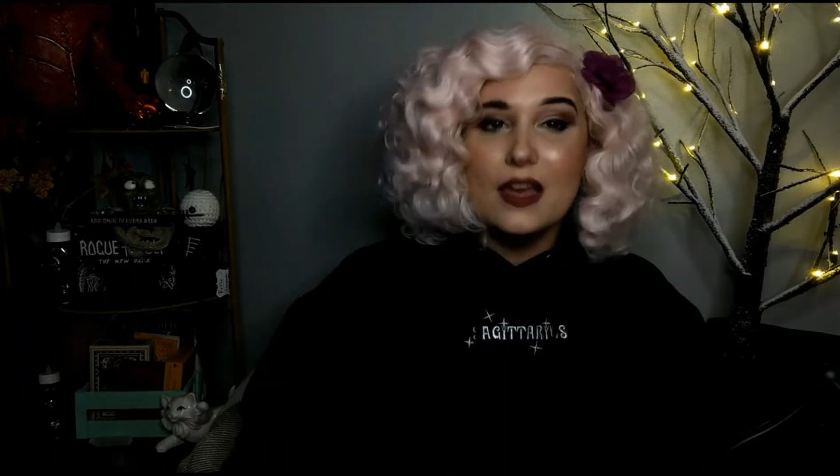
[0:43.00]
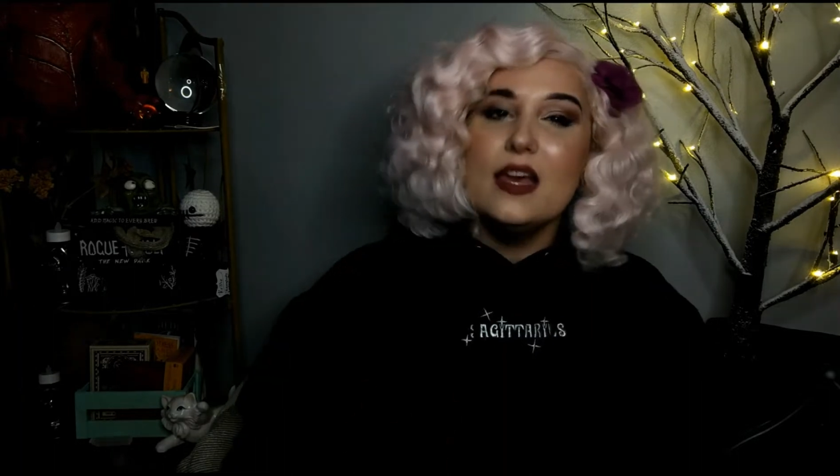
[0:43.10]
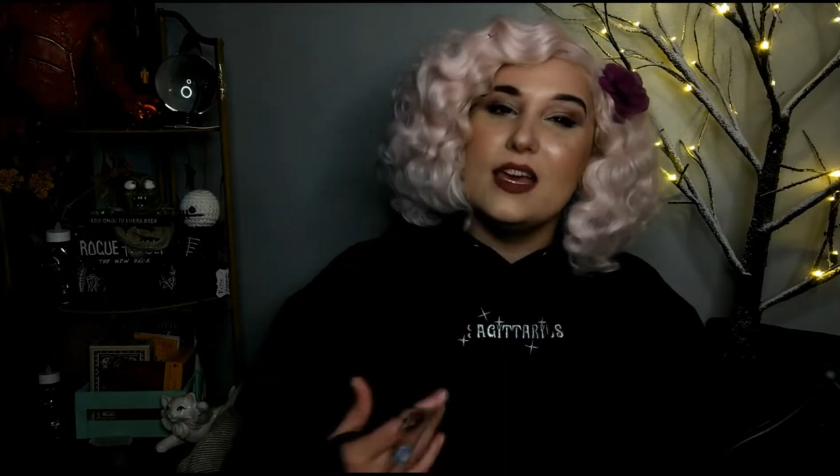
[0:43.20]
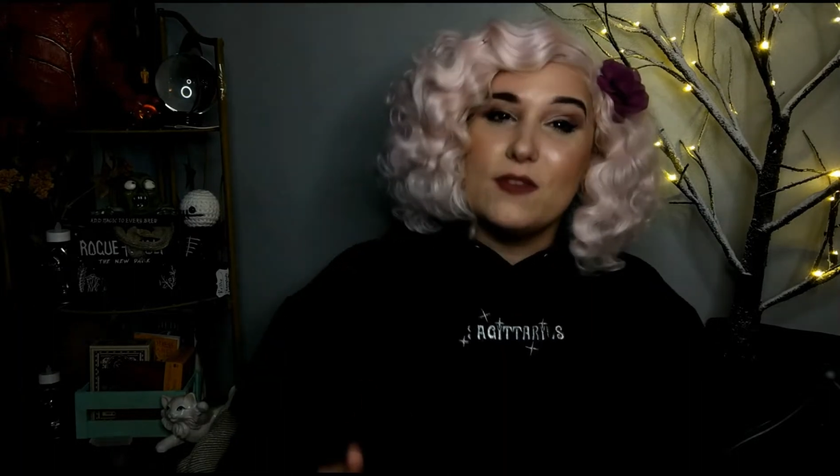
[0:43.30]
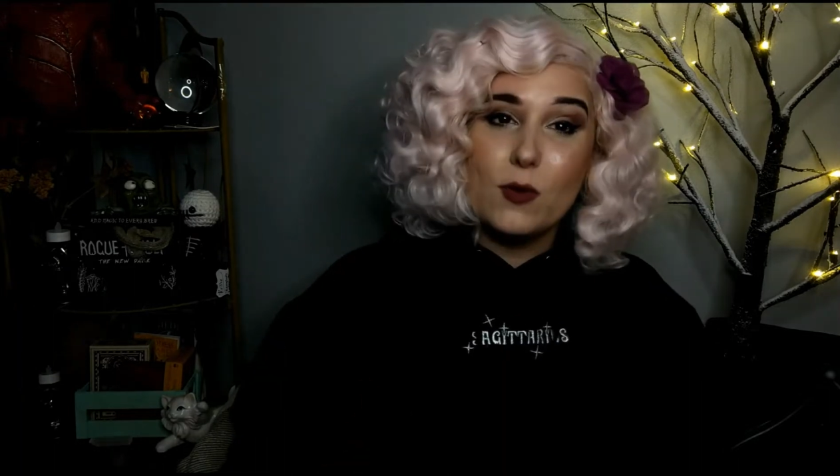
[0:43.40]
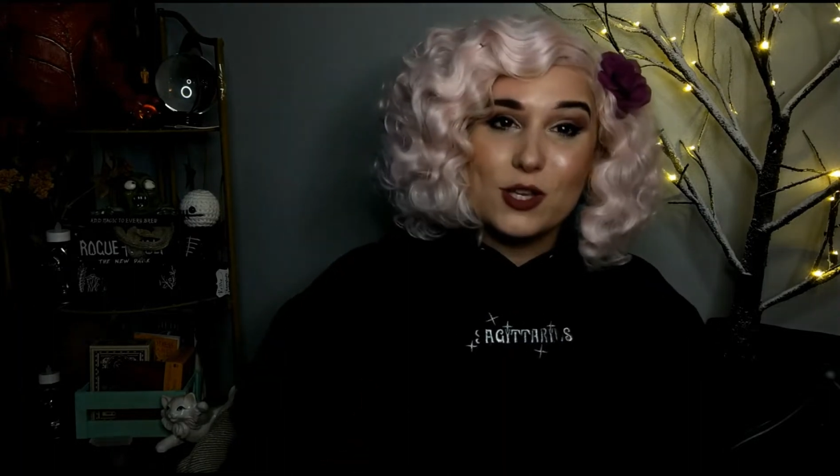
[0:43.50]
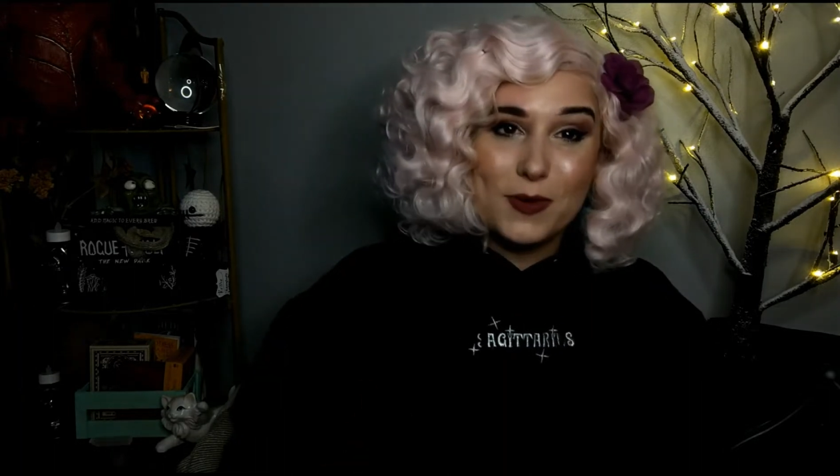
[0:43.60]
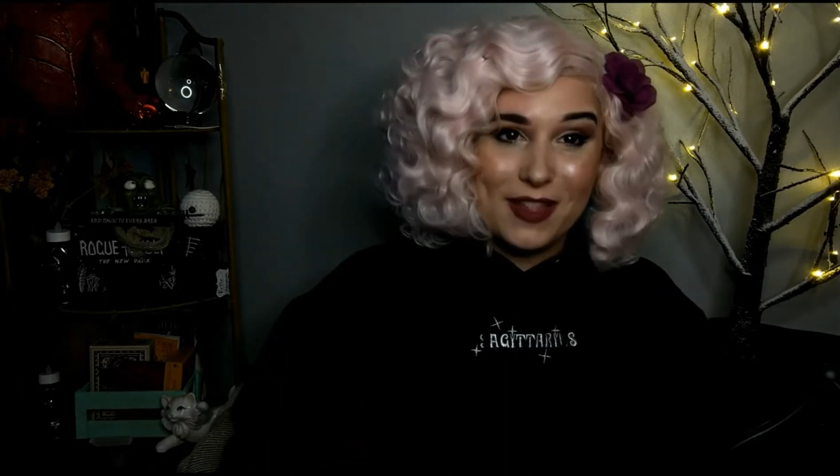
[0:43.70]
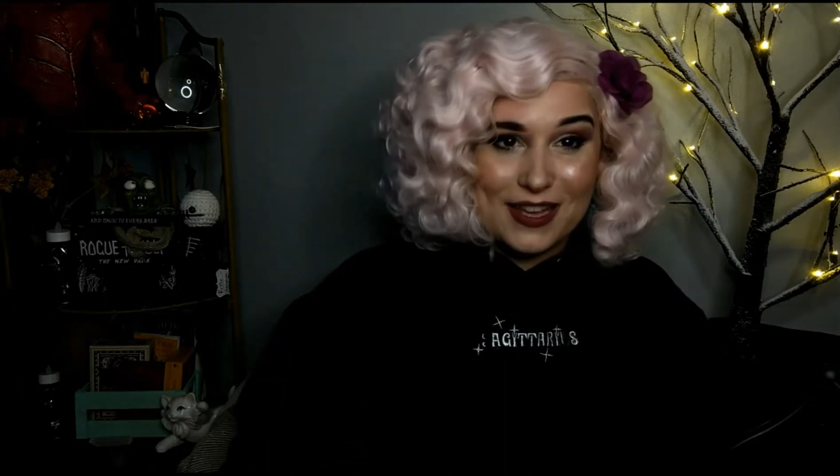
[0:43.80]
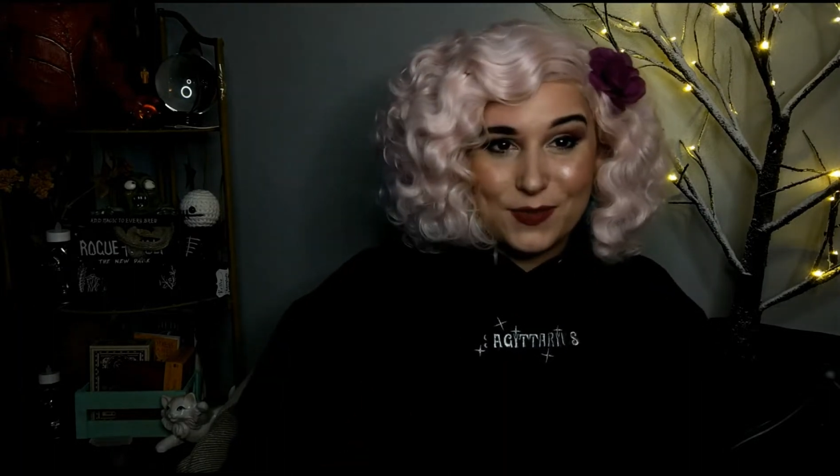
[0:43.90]
If you watched
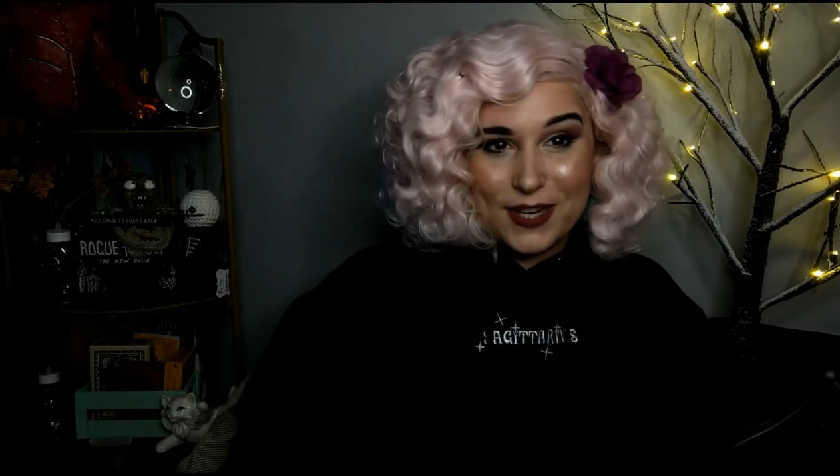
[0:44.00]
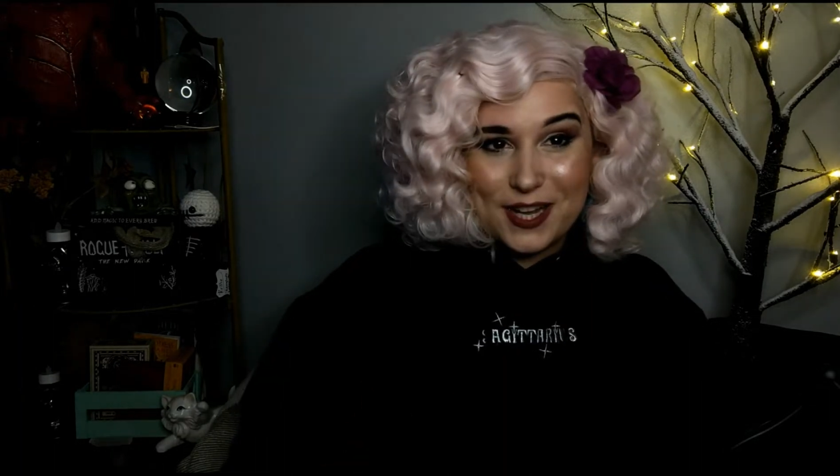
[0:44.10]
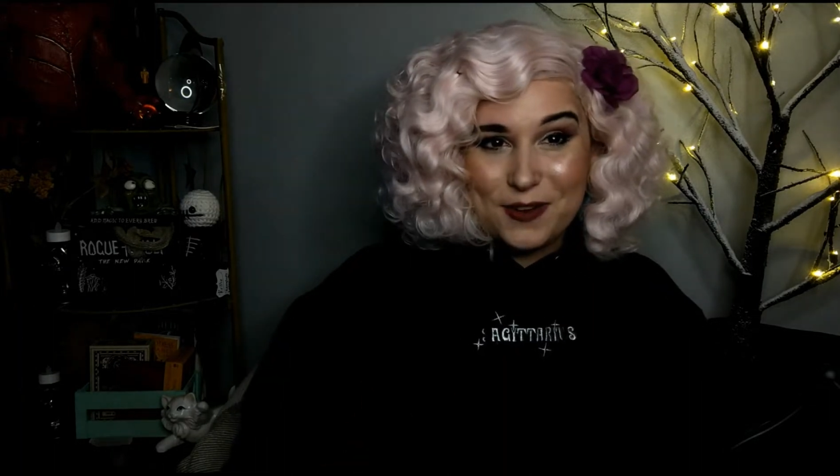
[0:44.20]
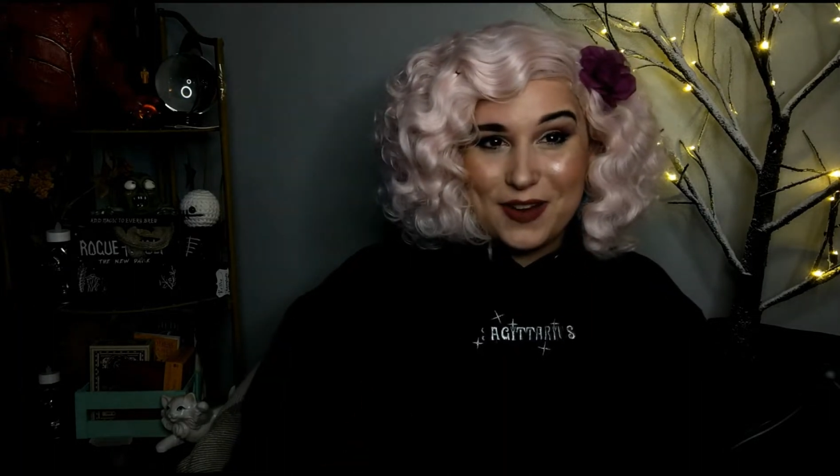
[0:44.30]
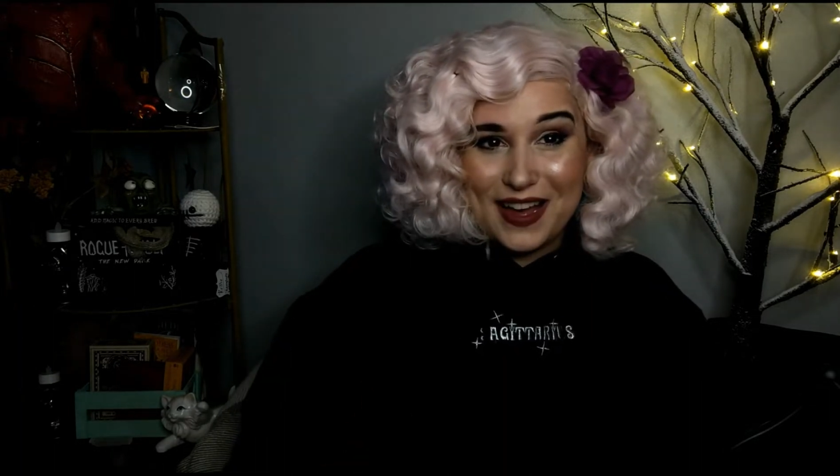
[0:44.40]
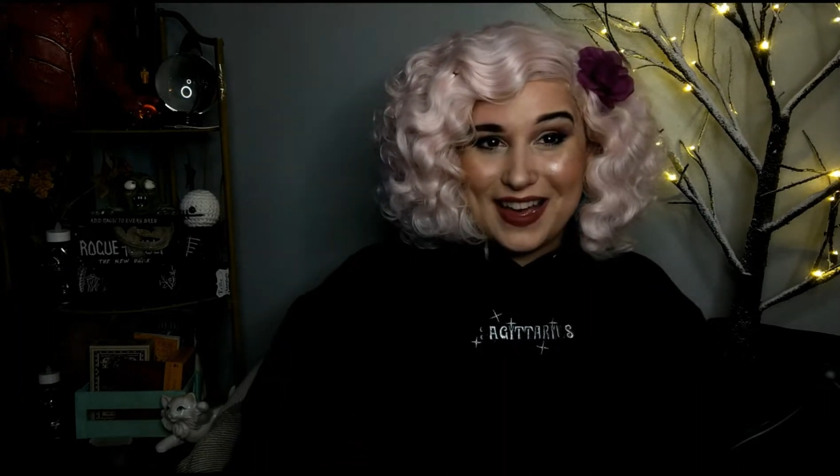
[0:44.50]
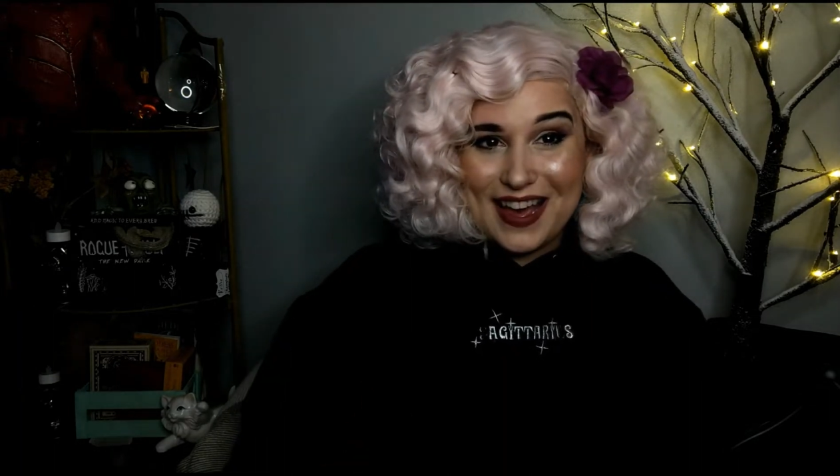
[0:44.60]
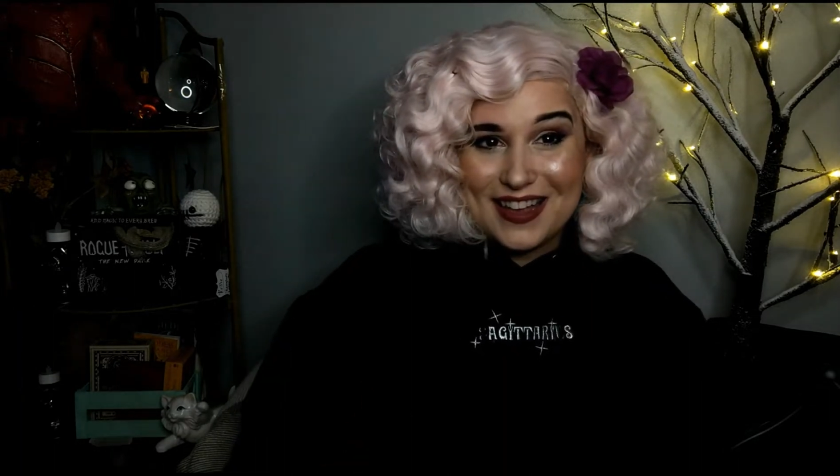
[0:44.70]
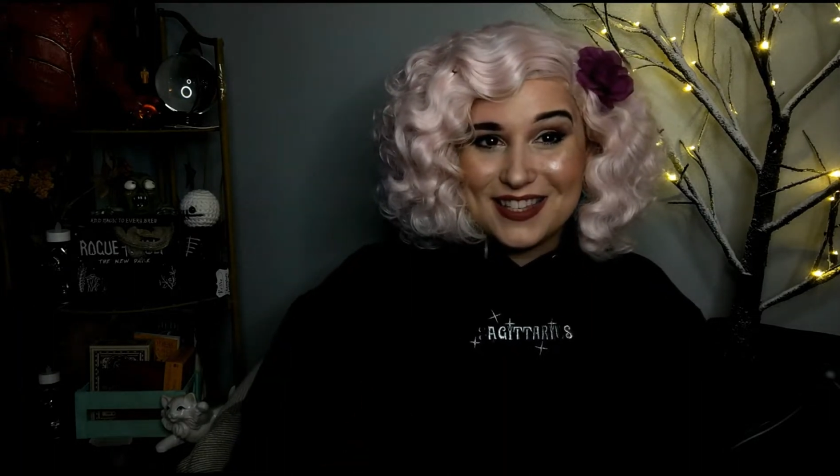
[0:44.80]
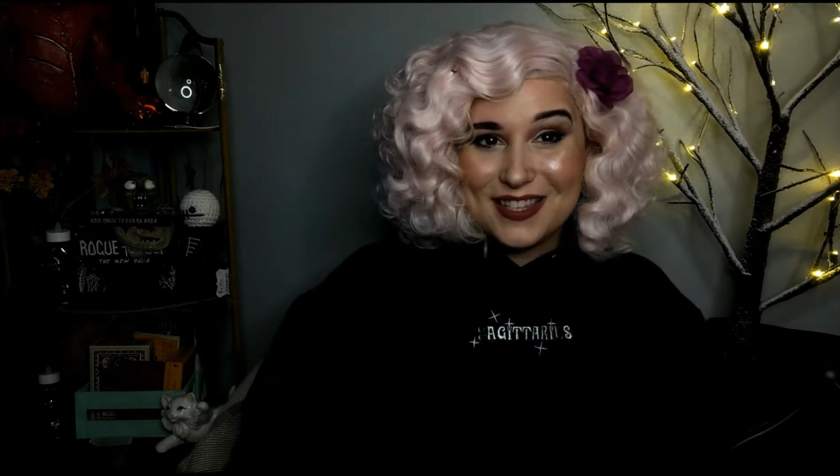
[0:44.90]
my last video, I asked